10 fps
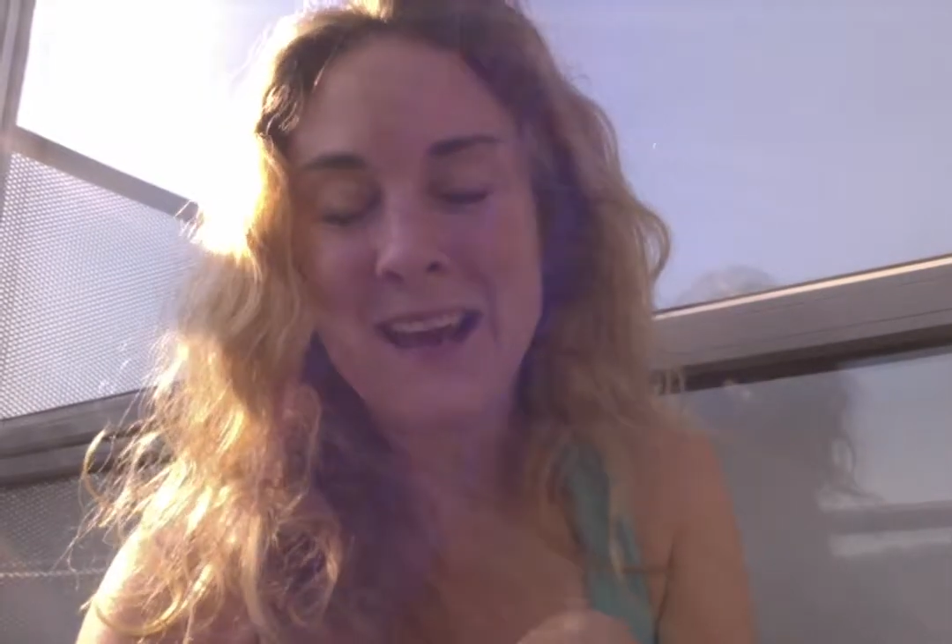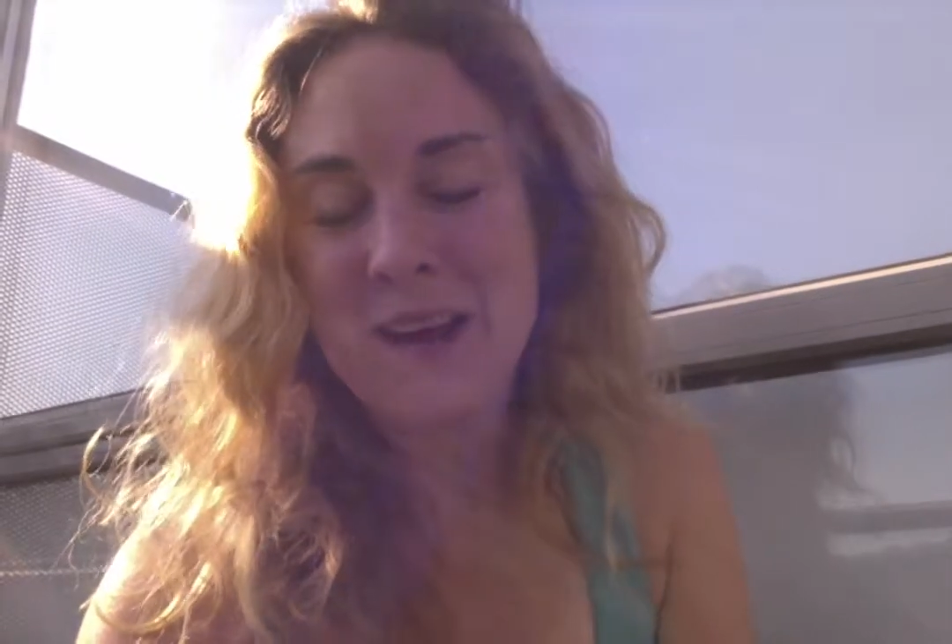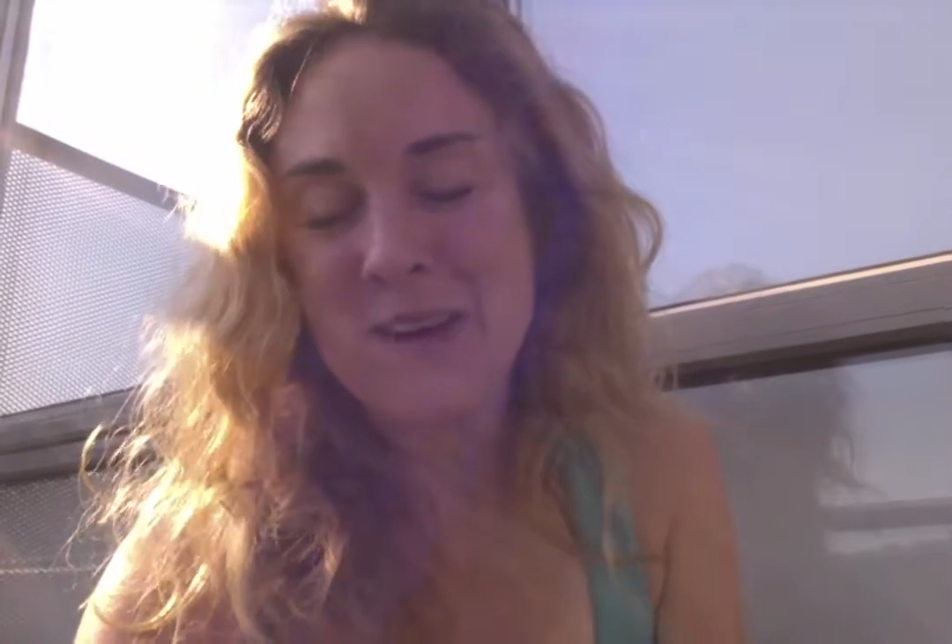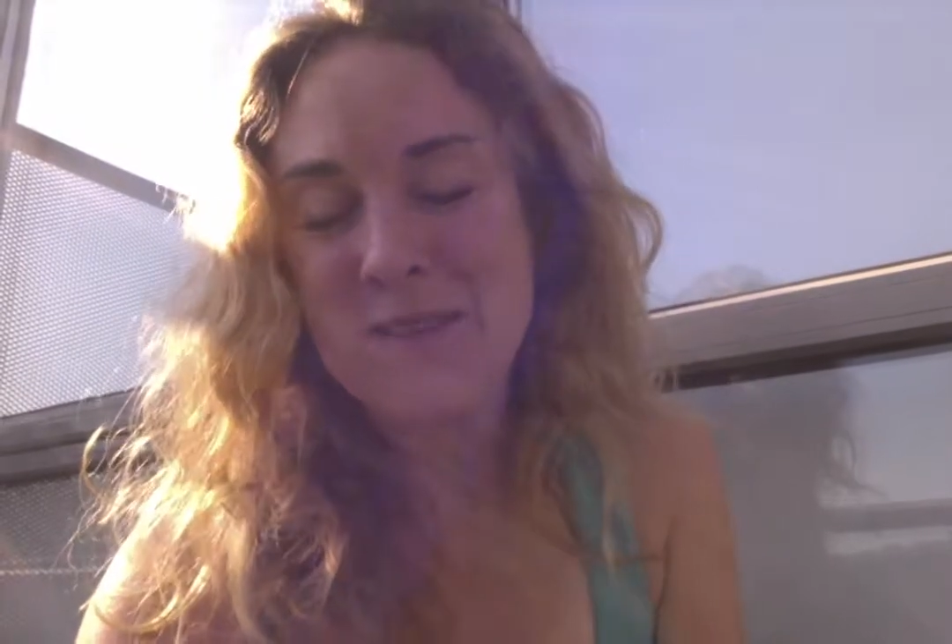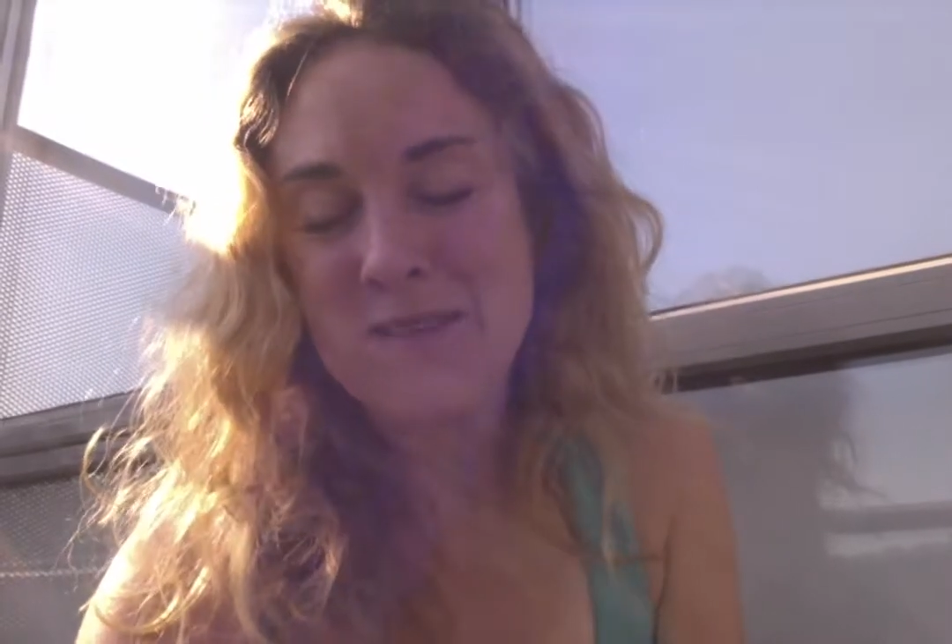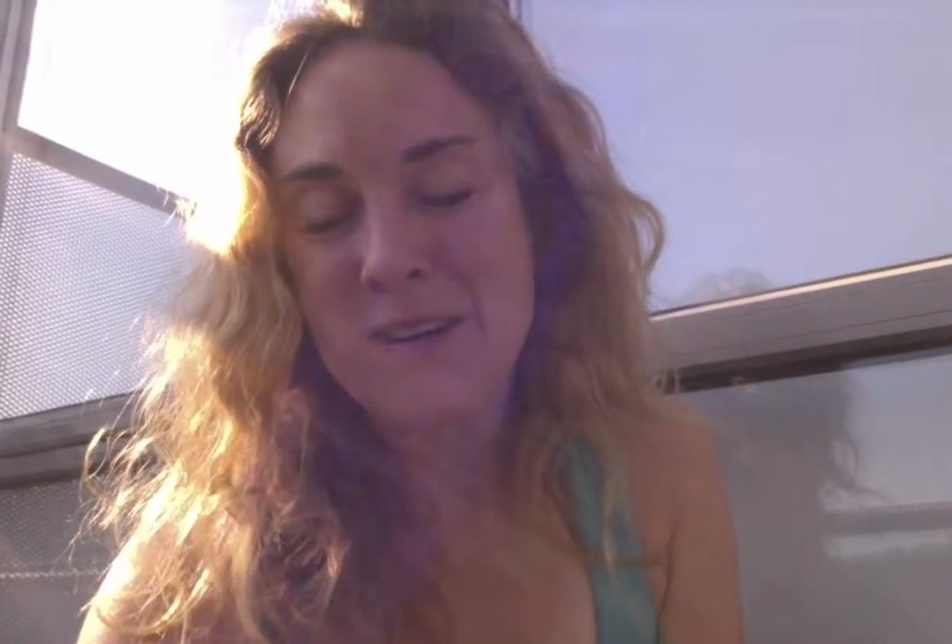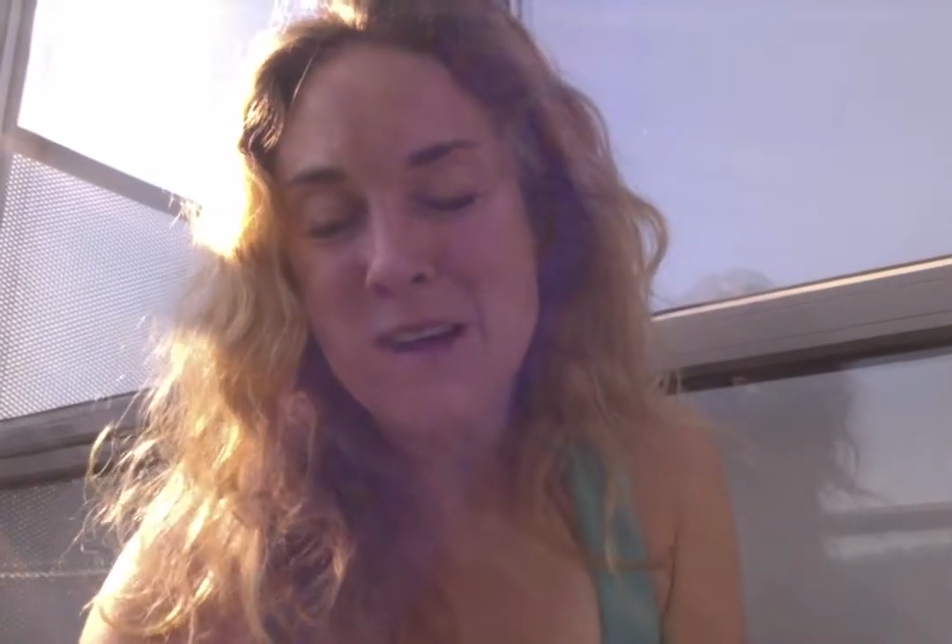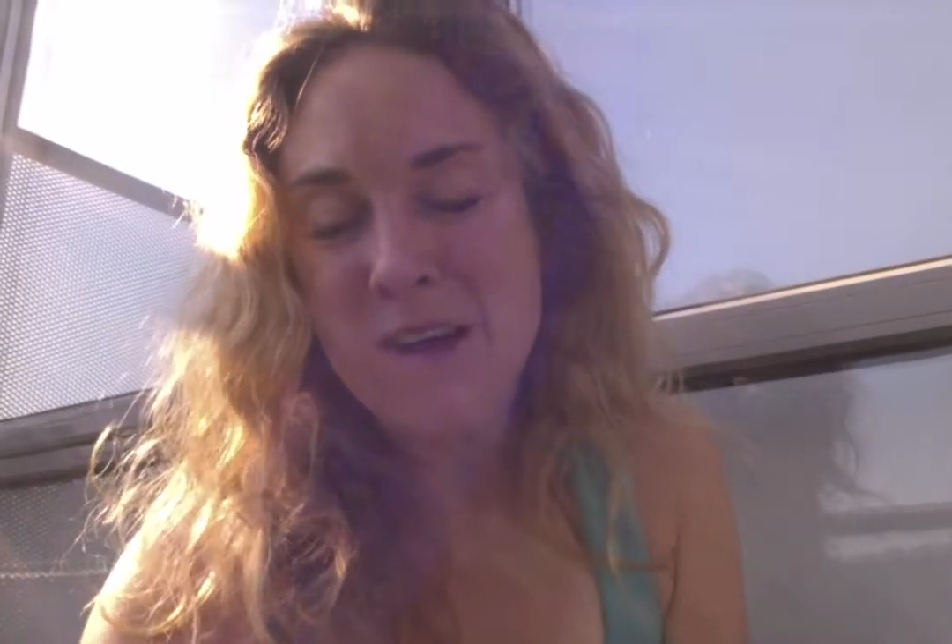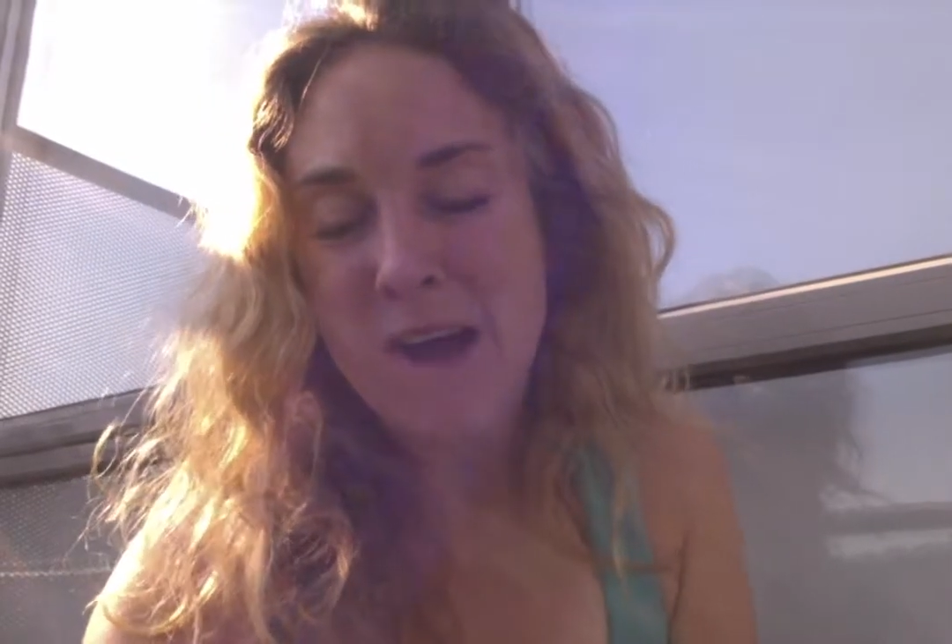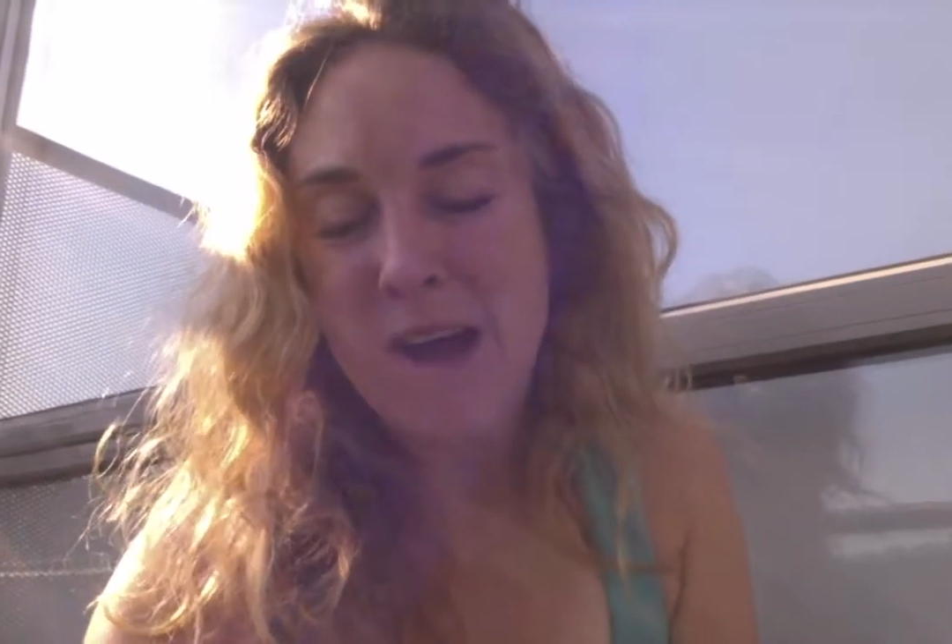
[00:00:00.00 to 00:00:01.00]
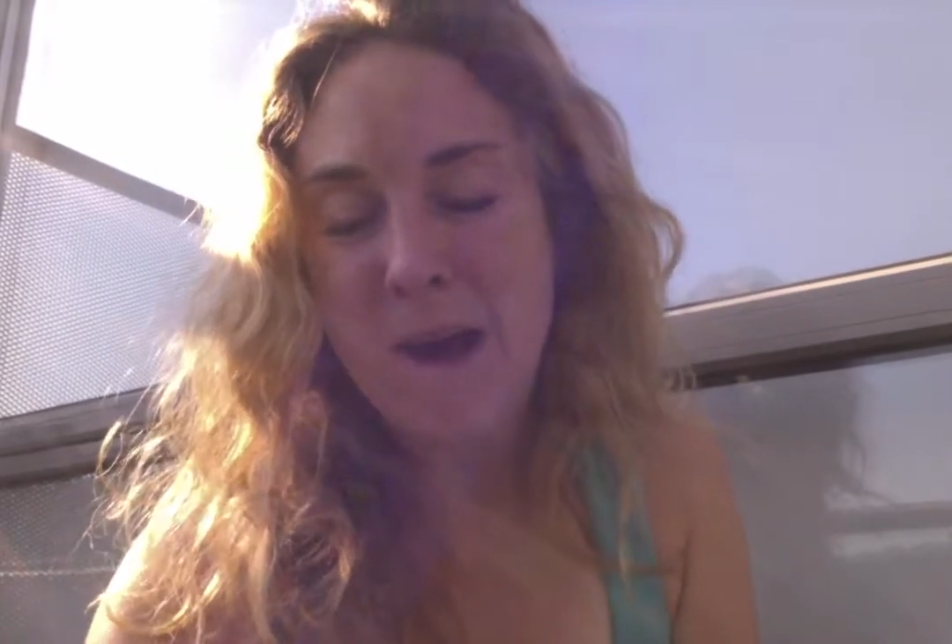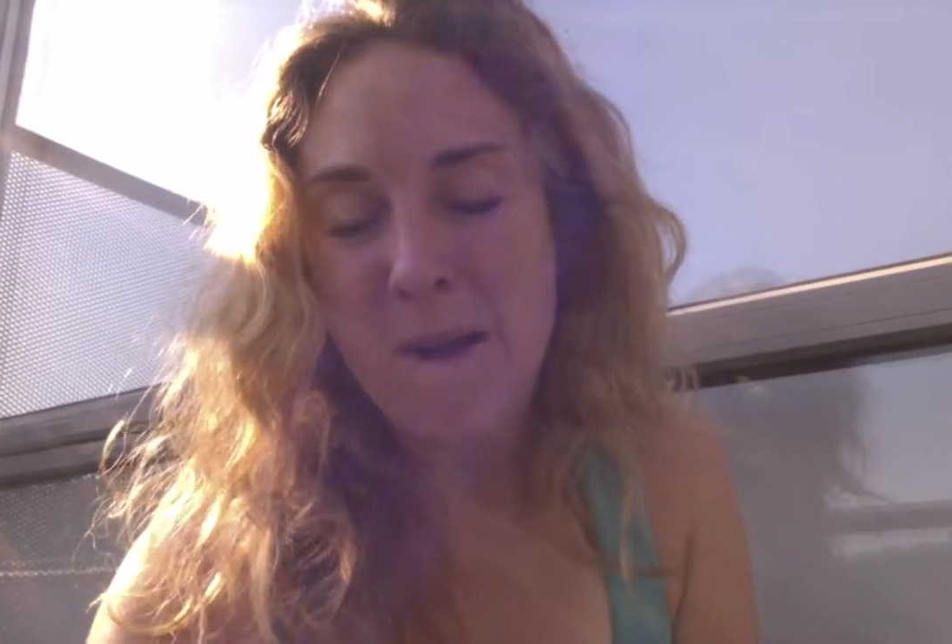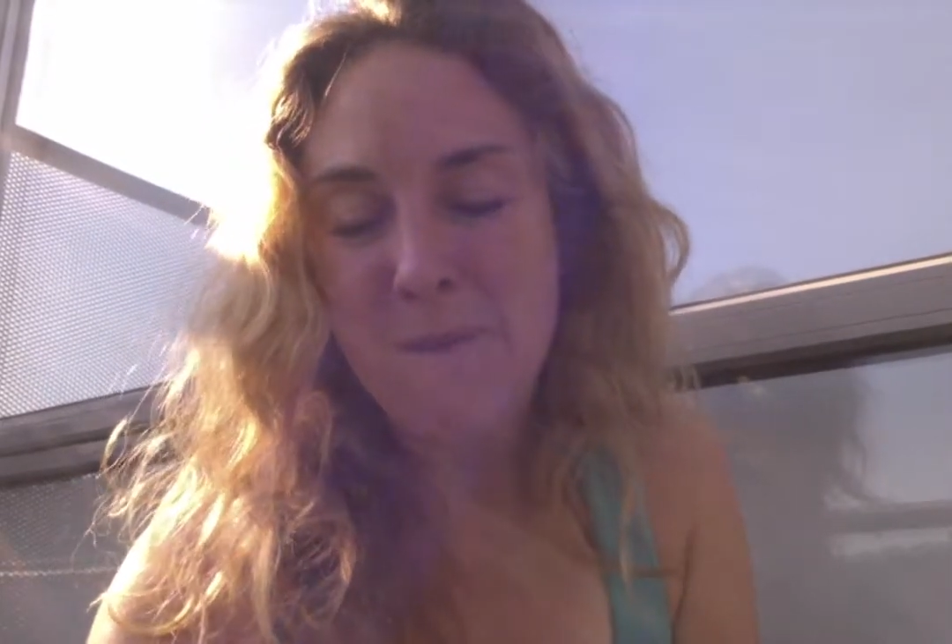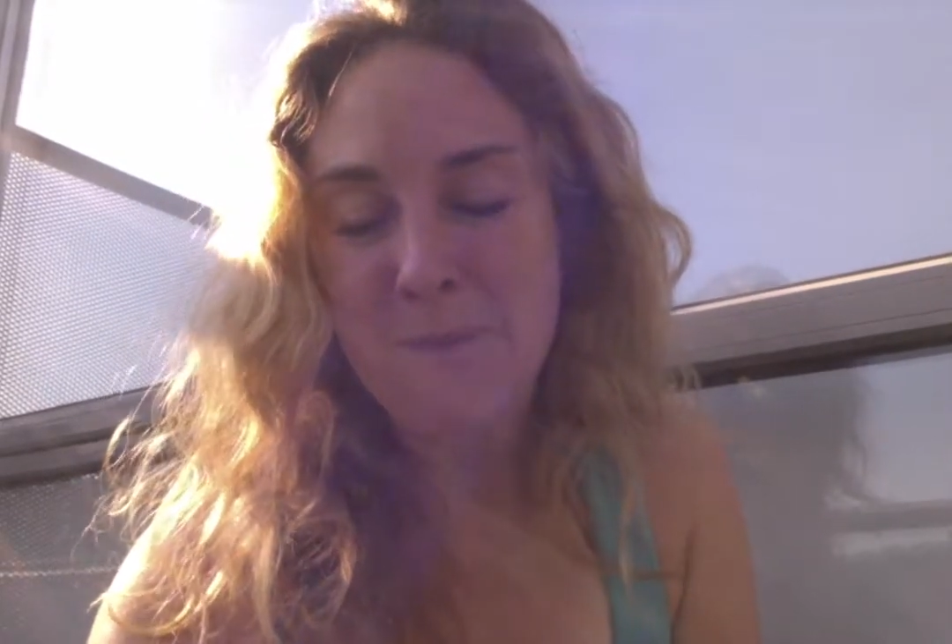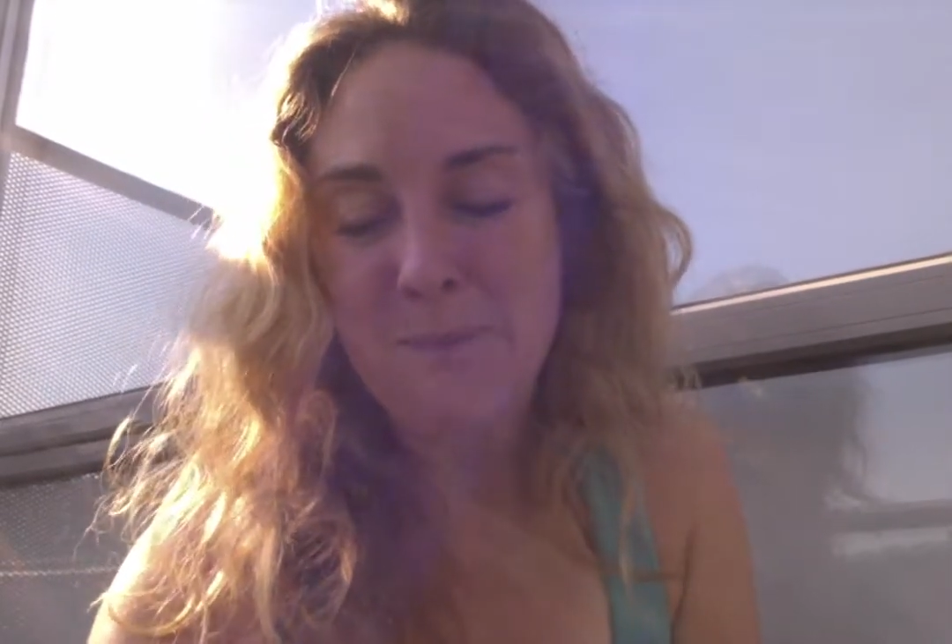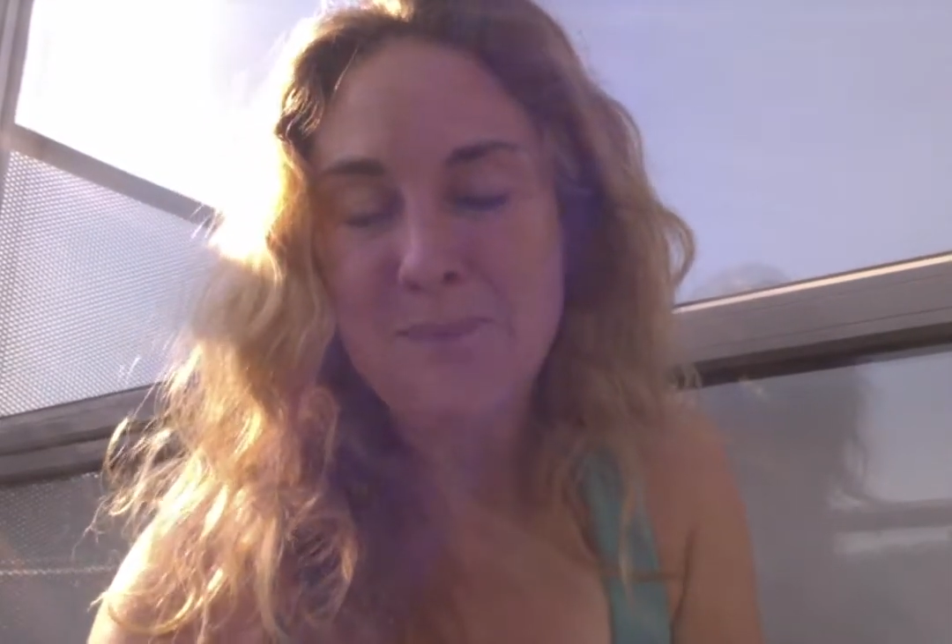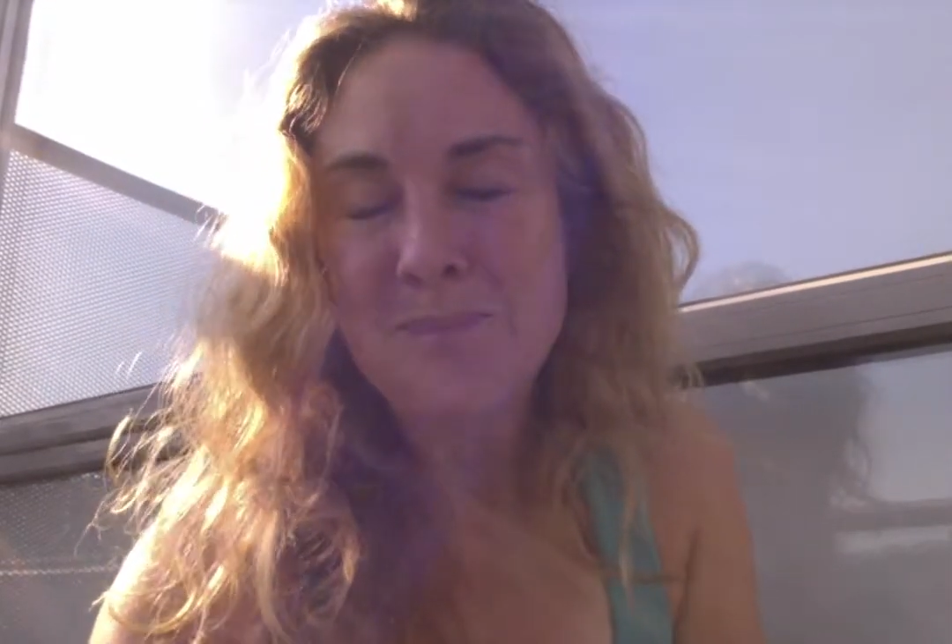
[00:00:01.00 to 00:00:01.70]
of um,